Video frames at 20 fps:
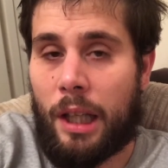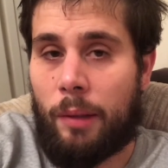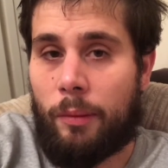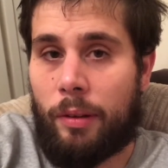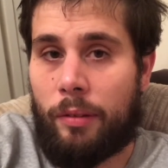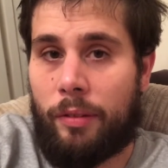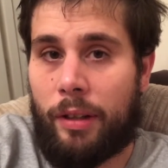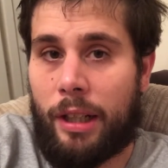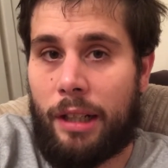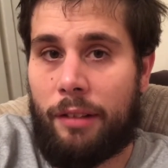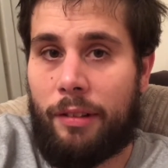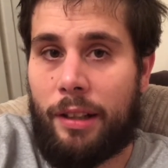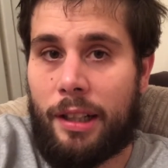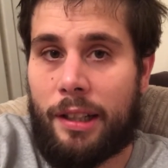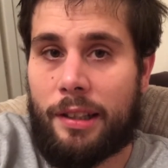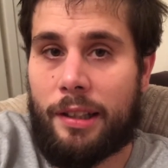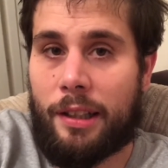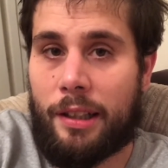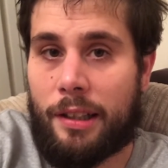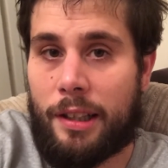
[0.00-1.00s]
We're really, really
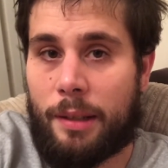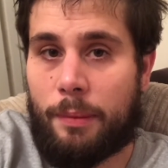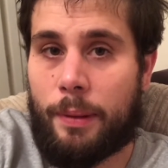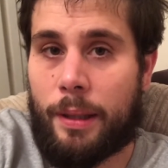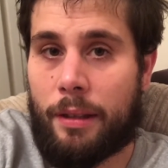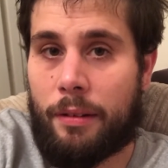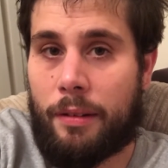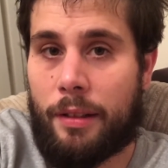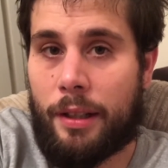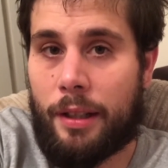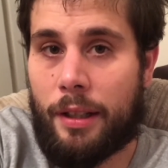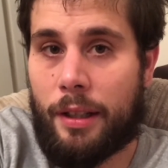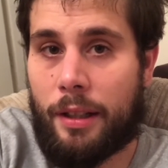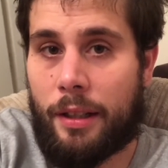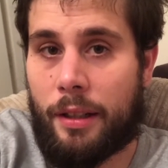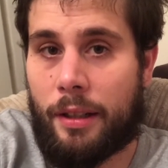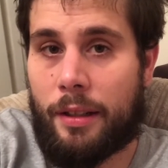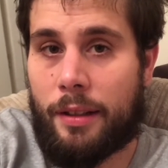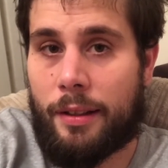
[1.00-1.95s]
excited about it.